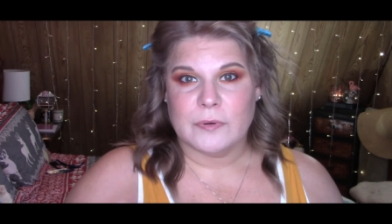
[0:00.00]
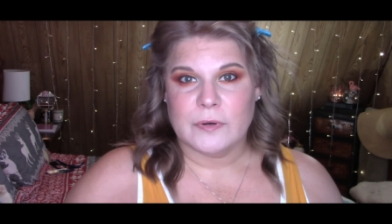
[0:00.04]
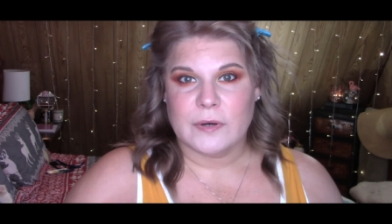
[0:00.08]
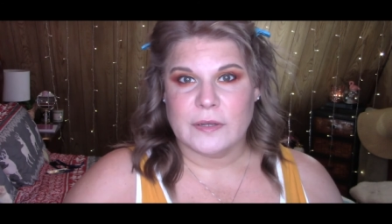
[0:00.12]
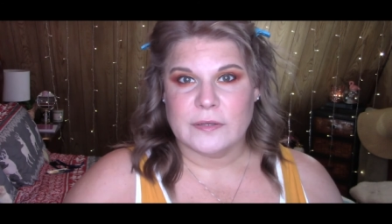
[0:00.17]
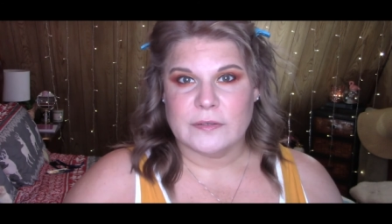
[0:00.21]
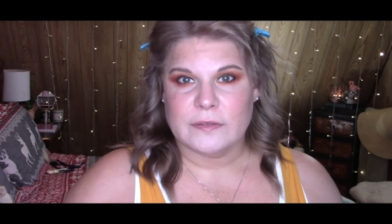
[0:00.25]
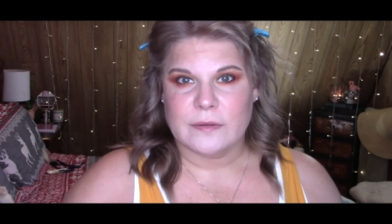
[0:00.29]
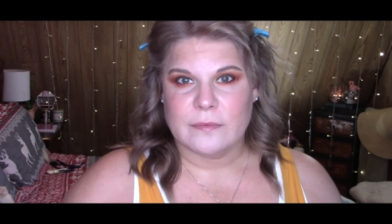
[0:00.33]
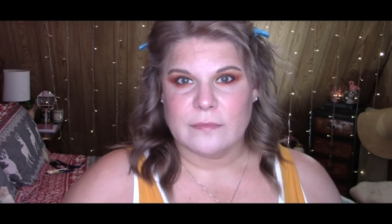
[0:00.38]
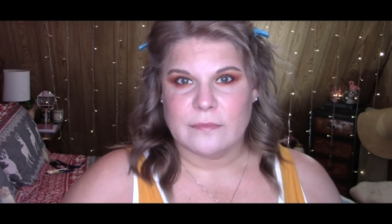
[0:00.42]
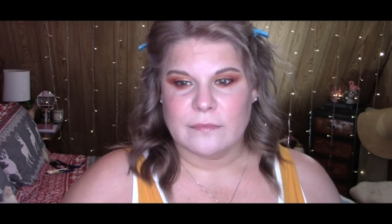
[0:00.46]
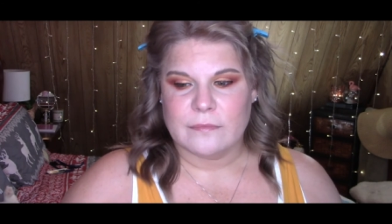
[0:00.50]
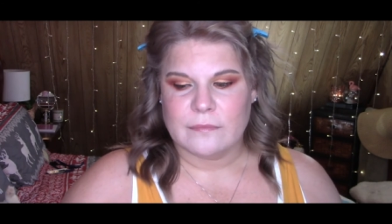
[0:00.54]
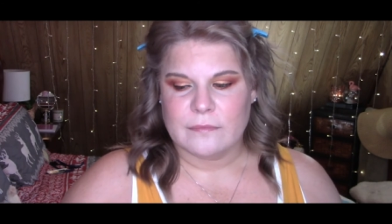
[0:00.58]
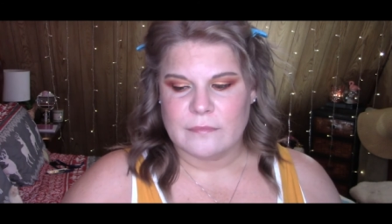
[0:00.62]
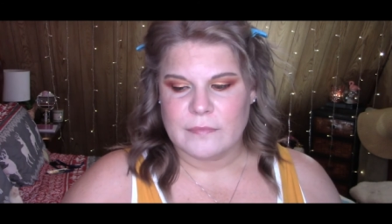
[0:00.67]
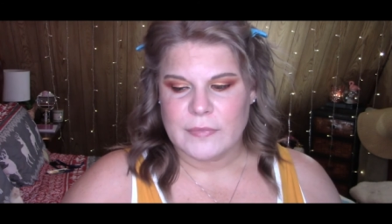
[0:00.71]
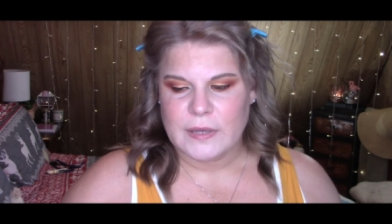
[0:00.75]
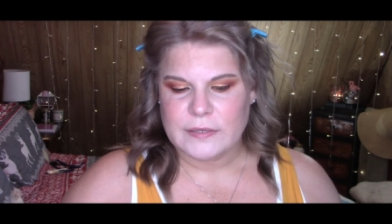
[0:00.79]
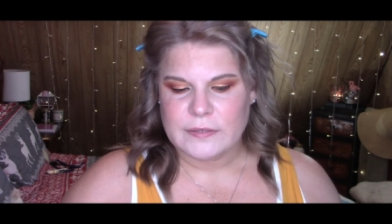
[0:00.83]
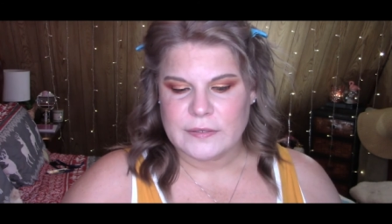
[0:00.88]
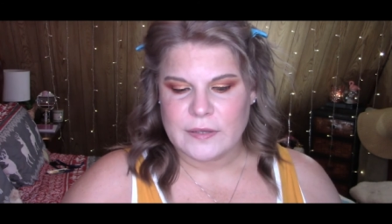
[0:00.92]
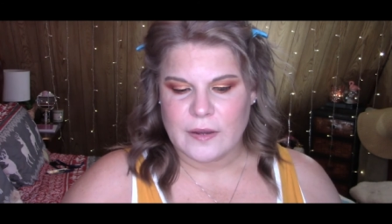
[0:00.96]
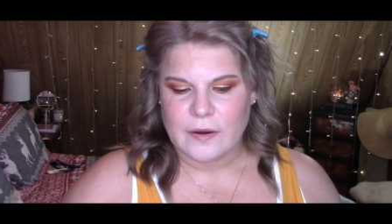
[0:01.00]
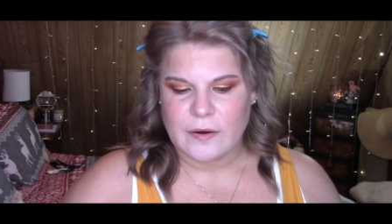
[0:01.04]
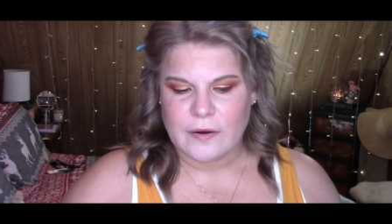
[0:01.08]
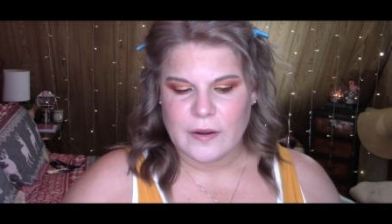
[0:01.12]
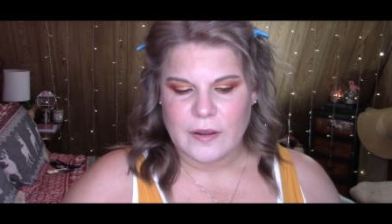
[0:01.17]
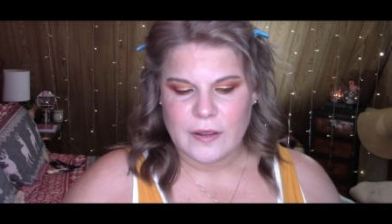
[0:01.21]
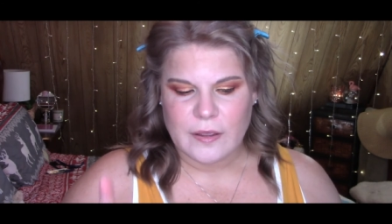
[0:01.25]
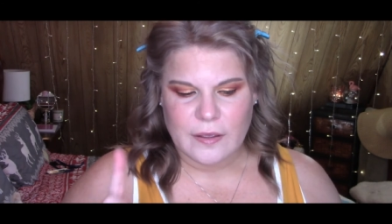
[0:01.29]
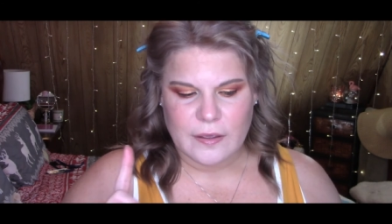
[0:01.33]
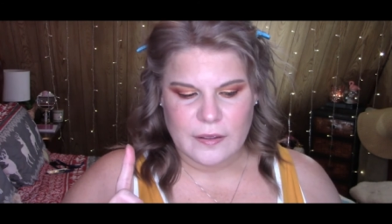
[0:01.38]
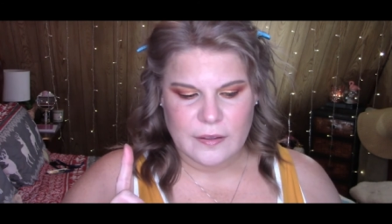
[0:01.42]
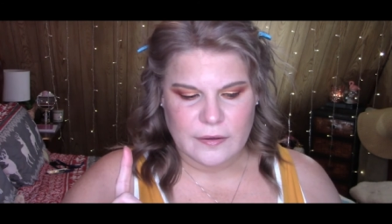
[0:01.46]
put on some
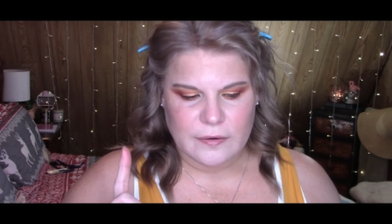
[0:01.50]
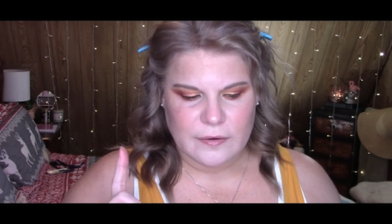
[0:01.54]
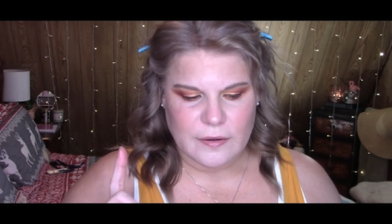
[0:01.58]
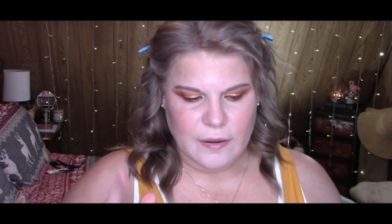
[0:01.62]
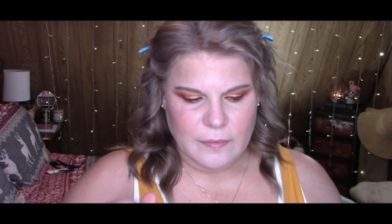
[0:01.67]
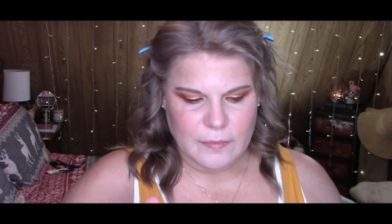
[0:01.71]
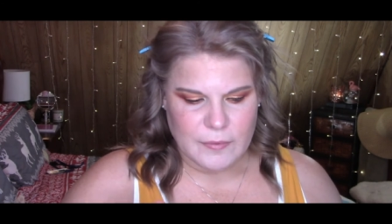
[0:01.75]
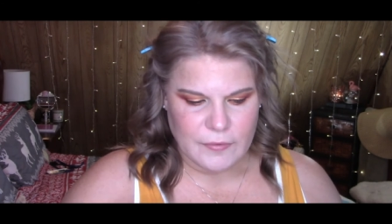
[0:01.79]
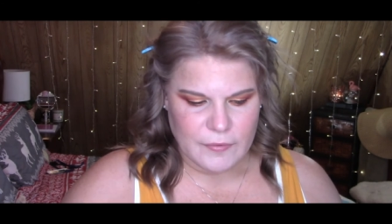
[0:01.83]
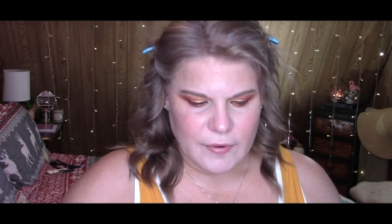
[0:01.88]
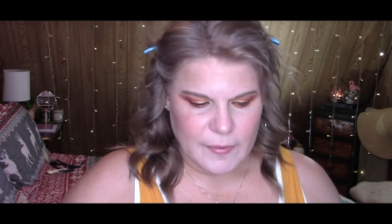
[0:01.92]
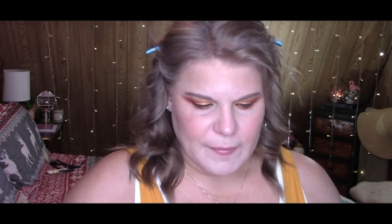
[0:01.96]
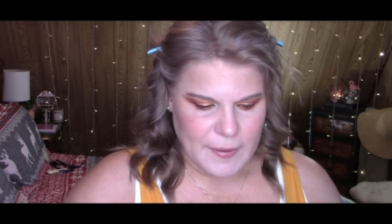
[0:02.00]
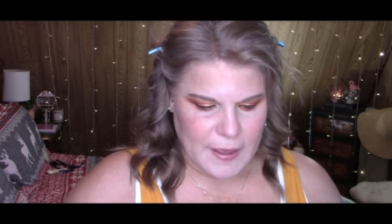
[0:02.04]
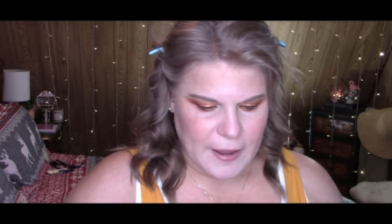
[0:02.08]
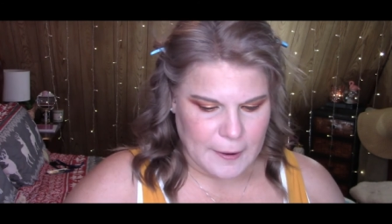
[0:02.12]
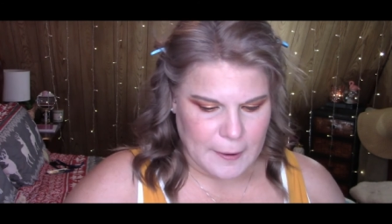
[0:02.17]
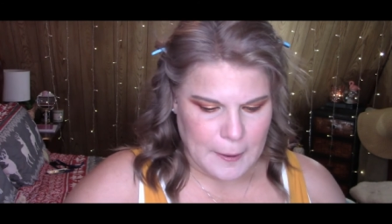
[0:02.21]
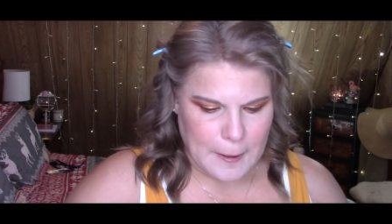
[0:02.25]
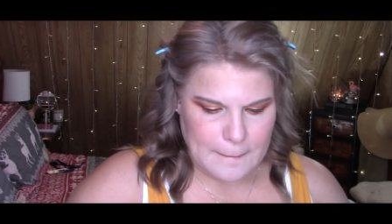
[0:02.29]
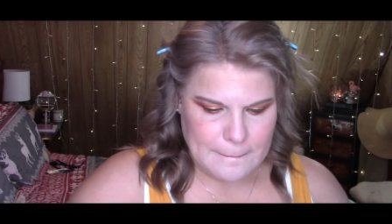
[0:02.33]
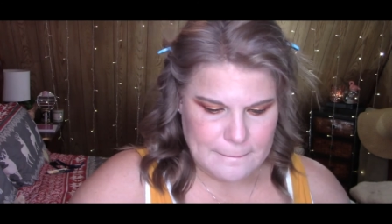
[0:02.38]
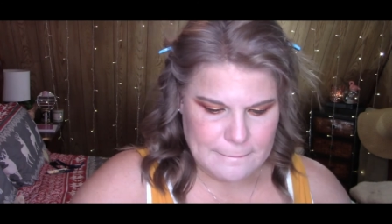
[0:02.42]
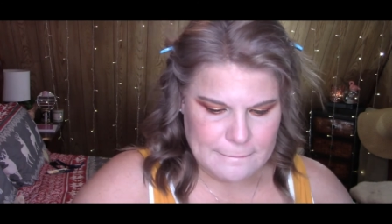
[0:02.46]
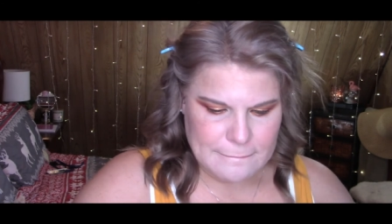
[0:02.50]
mascara and I'll be right back.